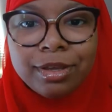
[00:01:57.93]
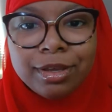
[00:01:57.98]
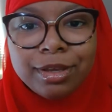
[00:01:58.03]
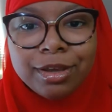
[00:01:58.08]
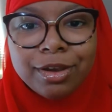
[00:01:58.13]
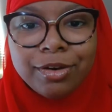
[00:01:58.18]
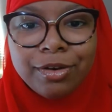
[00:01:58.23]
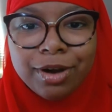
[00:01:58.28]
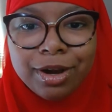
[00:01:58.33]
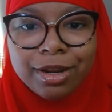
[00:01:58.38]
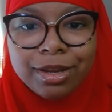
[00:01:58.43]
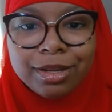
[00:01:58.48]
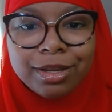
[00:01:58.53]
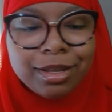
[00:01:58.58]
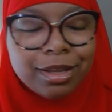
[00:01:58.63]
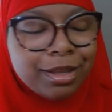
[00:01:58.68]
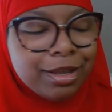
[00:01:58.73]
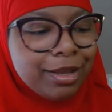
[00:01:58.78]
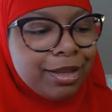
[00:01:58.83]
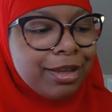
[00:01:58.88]
All right?
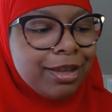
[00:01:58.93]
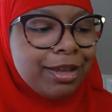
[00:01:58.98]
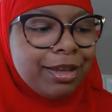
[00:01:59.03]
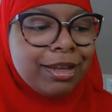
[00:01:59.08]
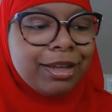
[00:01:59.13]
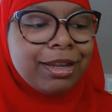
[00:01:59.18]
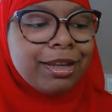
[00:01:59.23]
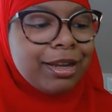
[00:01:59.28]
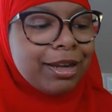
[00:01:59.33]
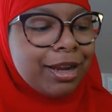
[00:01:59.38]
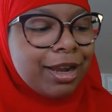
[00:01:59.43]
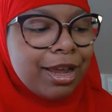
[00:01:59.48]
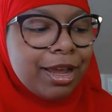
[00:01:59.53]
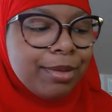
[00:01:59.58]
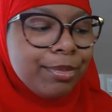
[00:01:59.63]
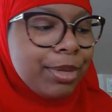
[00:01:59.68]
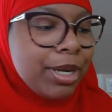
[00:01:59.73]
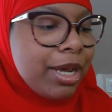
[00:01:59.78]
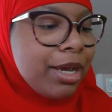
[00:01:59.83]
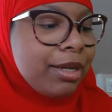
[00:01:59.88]

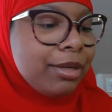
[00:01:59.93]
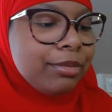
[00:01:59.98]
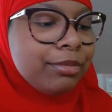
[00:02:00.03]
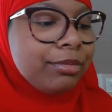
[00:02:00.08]
I'm not.